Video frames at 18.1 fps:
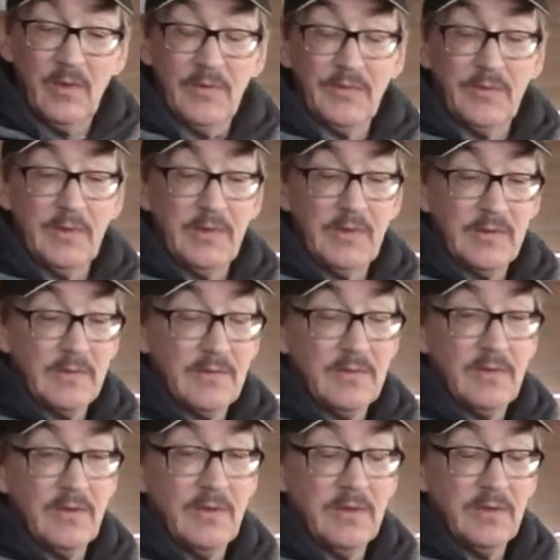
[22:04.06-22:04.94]
what the
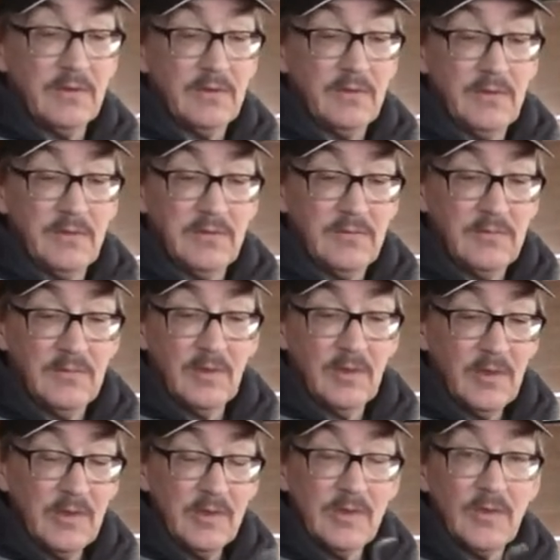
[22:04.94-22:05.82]

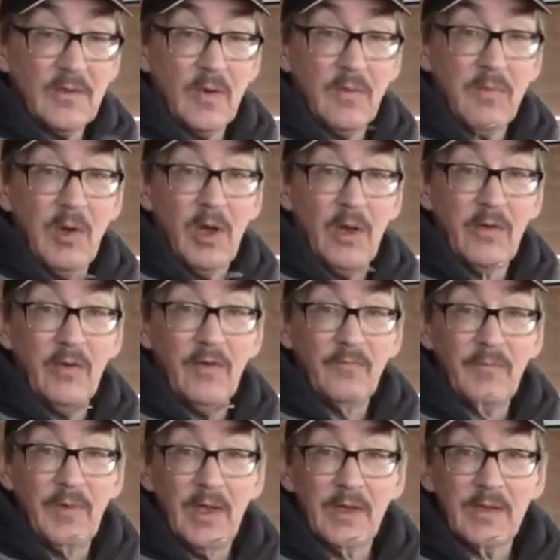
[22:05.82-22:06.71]
store-bought
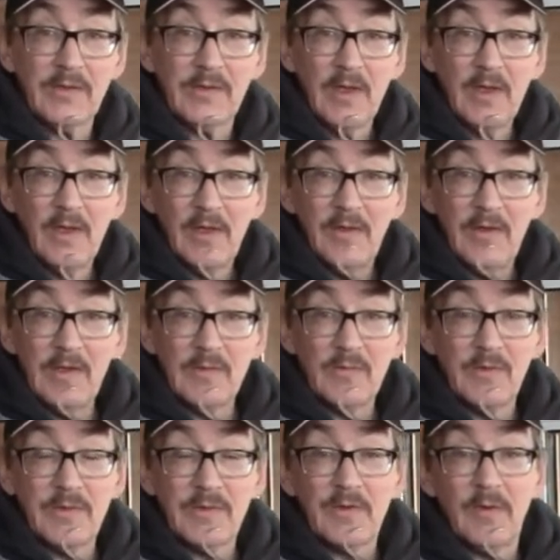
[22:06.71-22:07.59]
hoof picks,
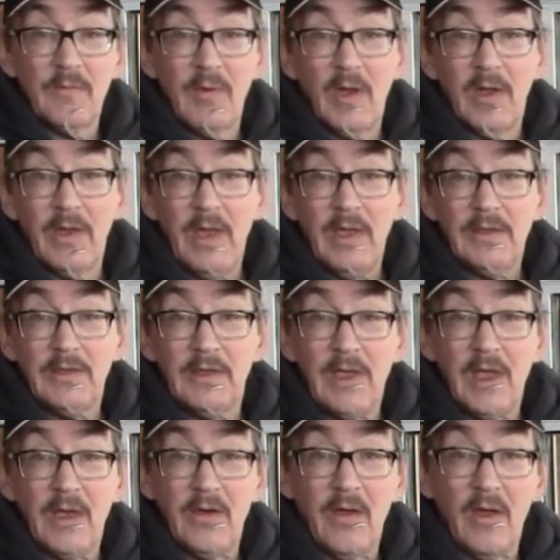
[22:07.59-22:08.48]
these ones are about $8 to
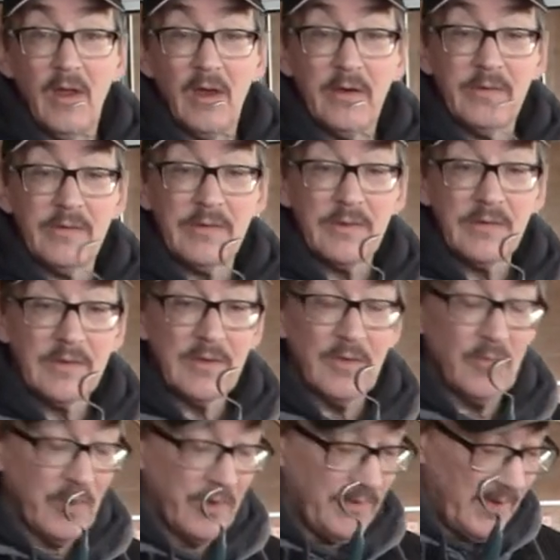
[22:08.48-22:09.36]
$10,
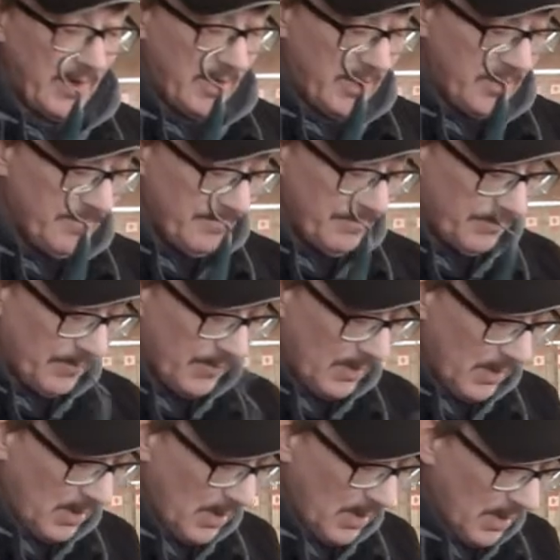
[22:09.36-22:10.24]
somewhere in there.
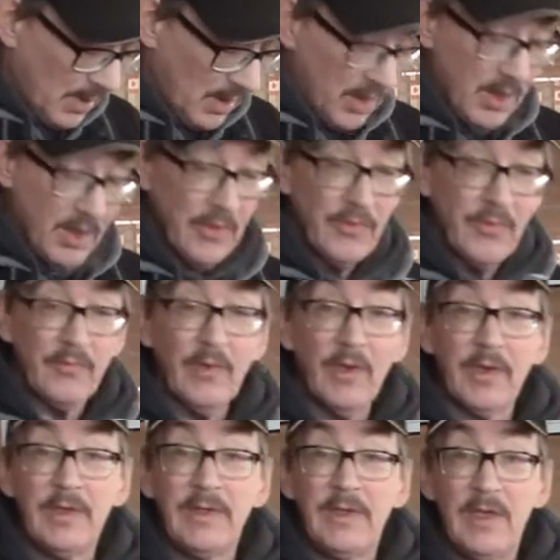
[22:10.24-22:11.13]
The
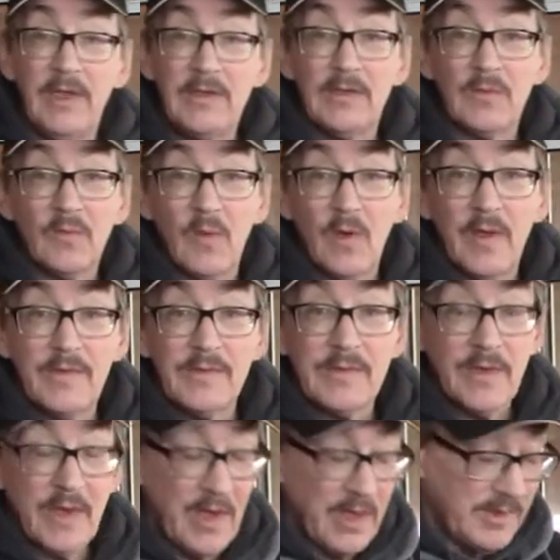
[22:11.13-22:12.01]
really decent
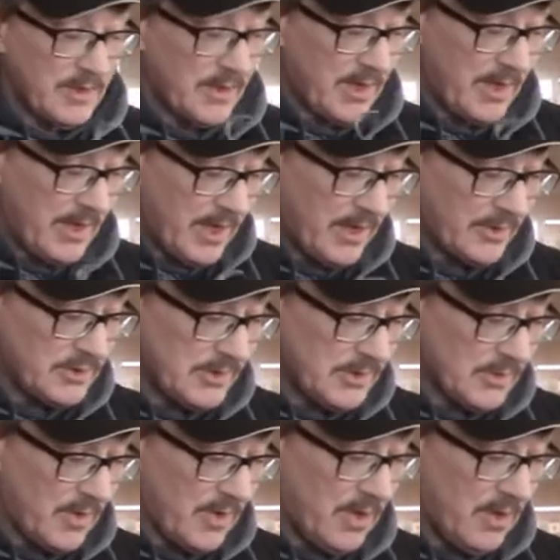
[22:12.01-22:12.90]
ones, and I
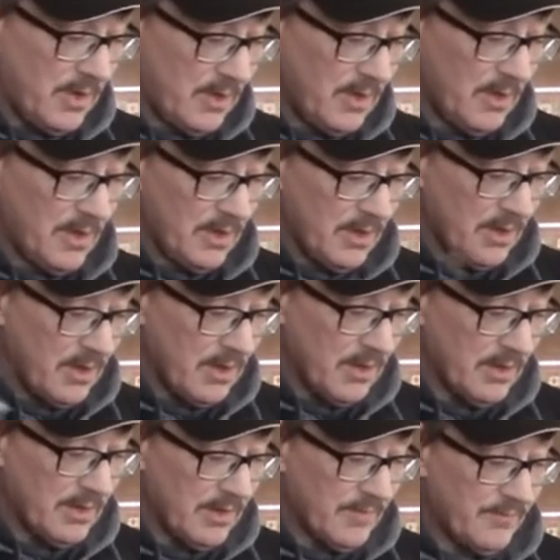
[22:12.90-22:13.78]
actually saw
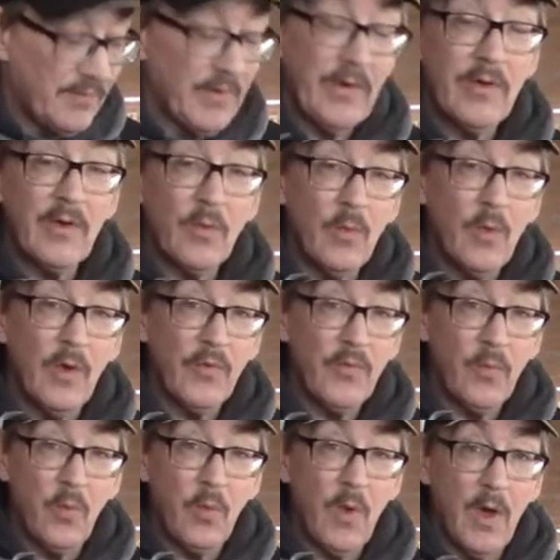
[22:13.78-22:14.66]
a farrier
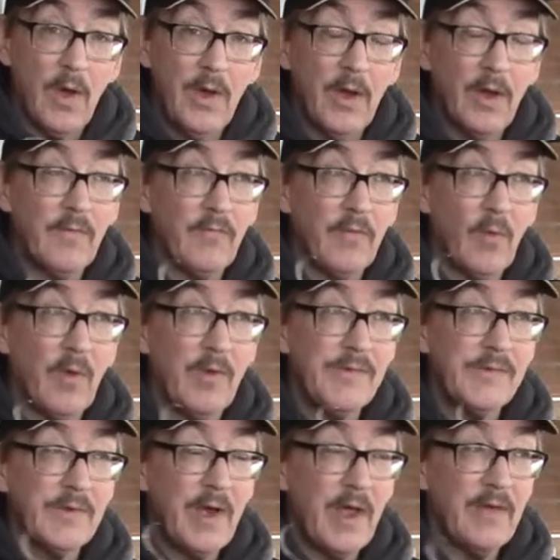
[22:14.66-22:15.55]
with one of the
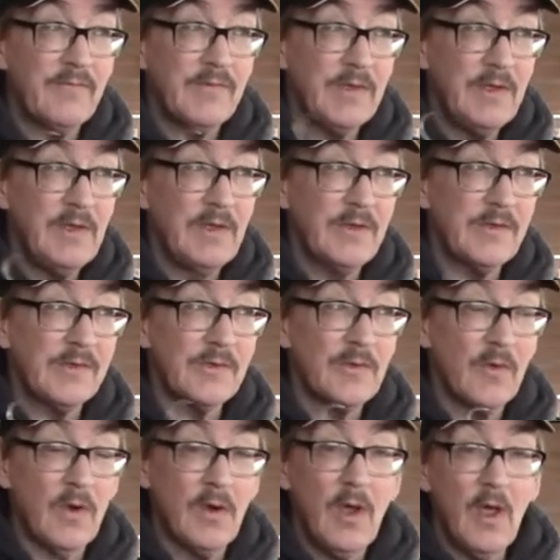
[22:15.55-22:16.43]
ones that I have seen in the
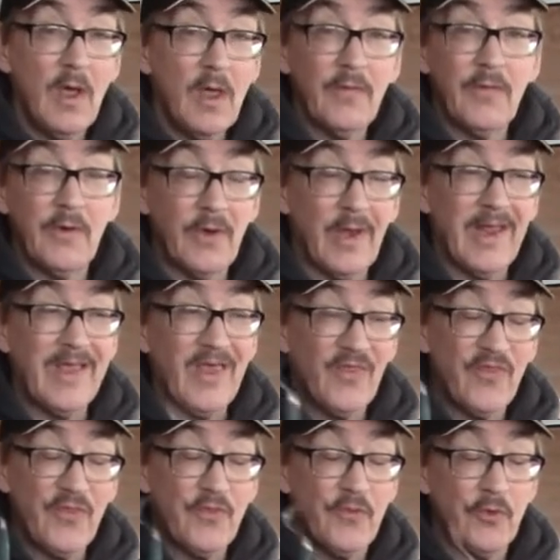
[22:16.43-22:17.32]
store that are
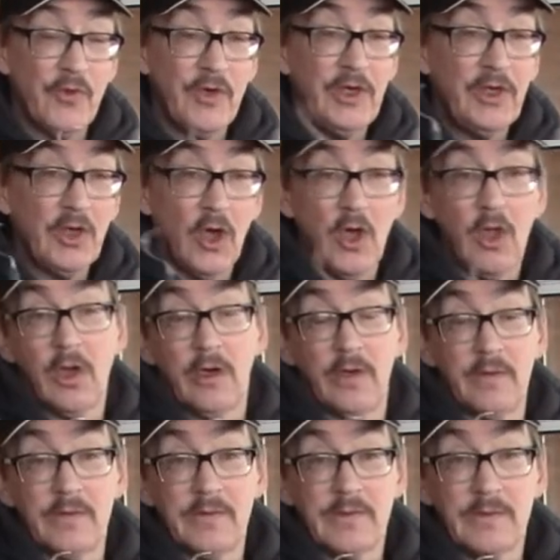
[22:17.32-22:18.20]
like
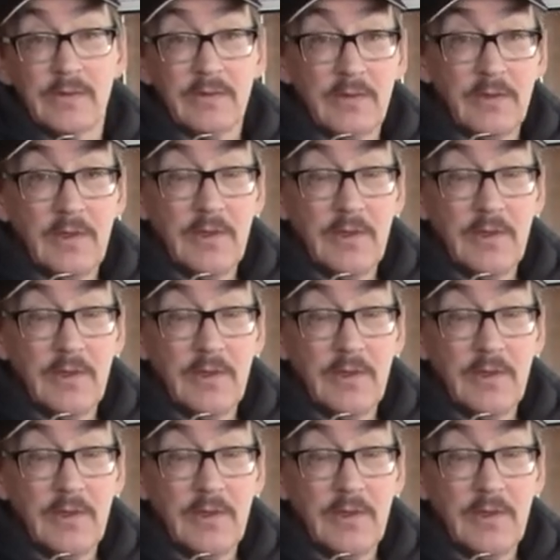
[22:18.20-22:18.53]
$30.